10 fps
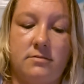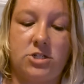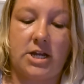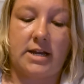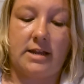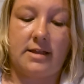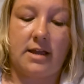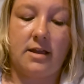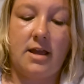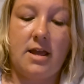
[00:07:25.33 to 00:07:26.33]
check
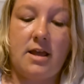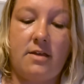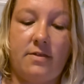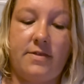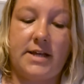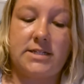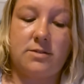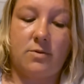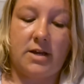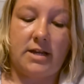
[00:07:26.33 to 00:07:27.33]
anything.
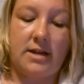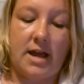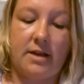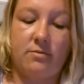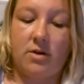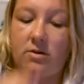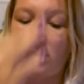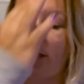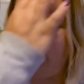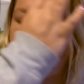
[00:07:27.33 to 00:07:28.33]
This one, I wrote
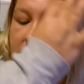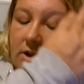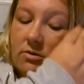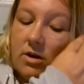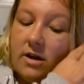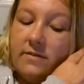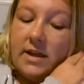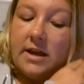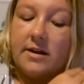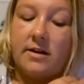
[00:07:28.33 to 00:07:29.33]
a little note on
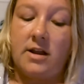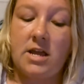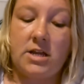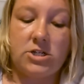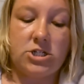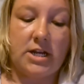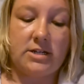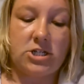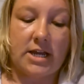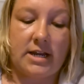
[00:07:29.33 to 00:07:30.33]
there. She
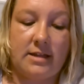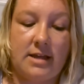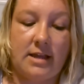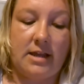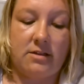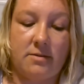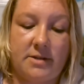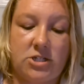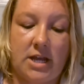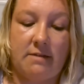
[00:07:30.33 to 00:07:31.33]
didn't check anything either,
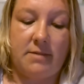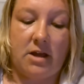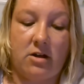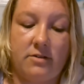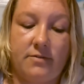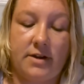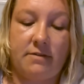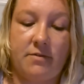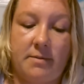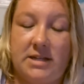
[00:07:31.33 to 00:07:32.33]
but she gave me all of her
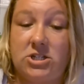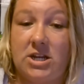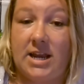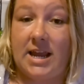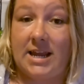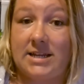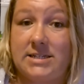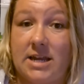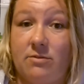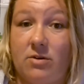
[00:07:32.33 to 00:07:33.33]
information,
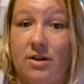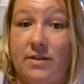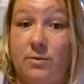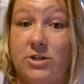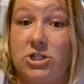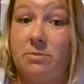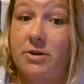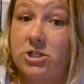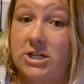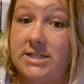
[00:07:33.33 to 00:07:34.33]
and I wrote on there what she
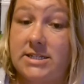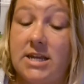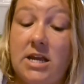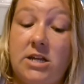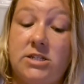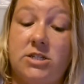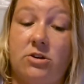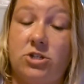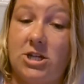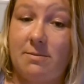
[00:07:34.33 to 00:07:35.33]
purchased.
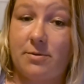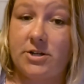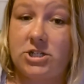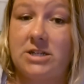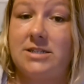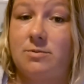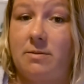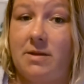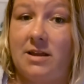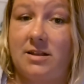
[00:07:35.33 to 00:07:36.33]
So she purchased
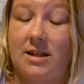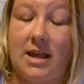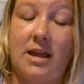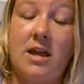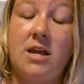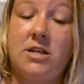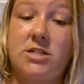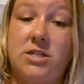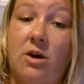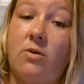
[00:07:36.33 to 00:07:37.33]
Sweet Pea and Lily.
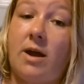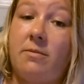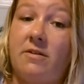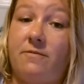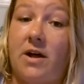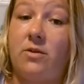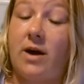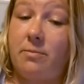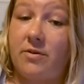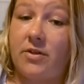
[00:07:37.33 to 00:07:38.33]
So I'm going to follow
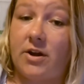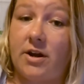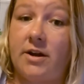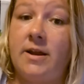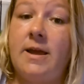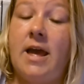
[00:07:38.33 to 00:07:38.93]
up with her.